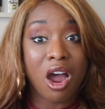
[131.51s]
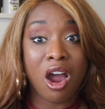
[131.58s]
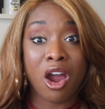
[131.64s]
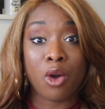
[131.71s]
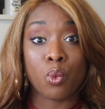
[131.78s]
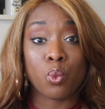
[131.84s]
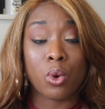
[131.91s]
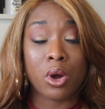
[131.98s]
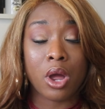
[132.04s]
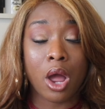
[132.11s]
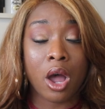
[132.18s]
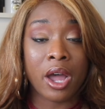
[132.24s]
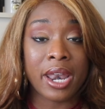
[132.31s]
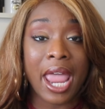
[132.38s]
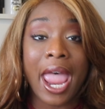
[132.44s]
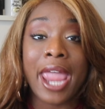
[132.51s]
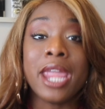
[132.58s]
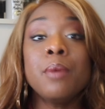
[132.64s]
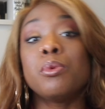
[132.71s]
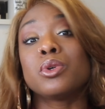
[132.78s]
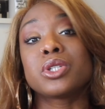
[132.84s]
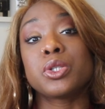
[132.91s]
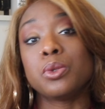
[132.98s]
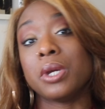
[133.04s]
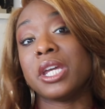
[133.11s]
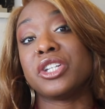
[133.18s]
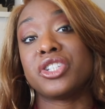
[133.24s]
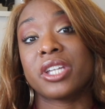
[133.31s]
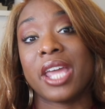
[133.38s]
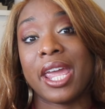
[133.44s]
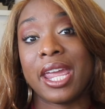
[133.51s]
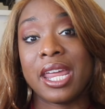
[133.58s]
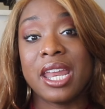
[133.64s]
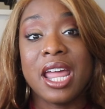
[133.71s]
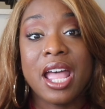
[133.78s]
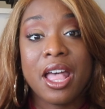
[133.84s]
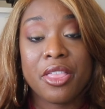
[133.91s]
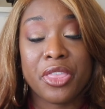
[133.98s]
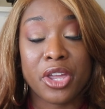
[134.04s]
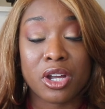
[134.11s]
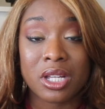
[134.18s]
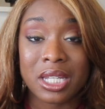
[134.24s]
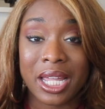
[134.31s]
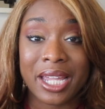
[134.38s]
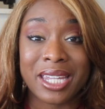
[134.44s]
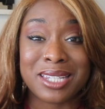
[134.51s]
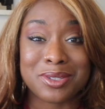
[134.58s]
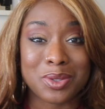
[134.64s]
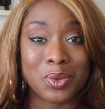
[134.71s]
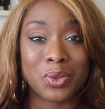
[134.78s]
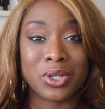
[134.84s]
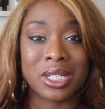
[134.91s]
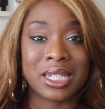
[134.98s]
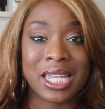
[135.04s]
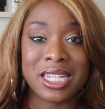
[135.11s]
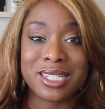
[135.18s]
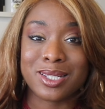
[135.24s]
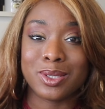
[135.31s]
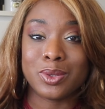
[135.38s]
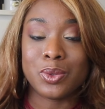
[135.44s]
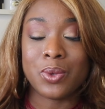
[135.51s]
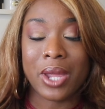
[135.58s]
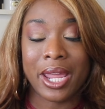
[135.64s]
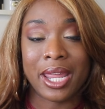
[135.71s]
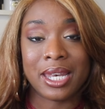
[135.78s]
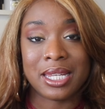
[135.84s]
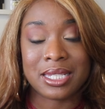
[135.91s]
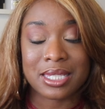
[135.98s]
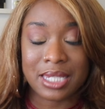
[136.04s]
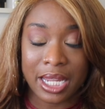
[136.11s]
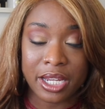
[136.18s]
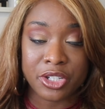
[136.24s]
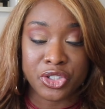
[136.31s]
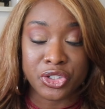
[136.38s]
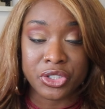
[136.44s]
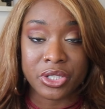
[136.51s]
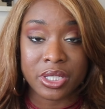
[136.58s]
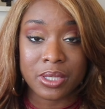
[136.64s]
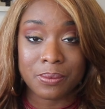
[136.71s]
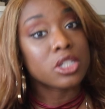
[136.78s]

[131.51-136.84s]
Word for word: are unable to educate their clients on lace glue and its dangers.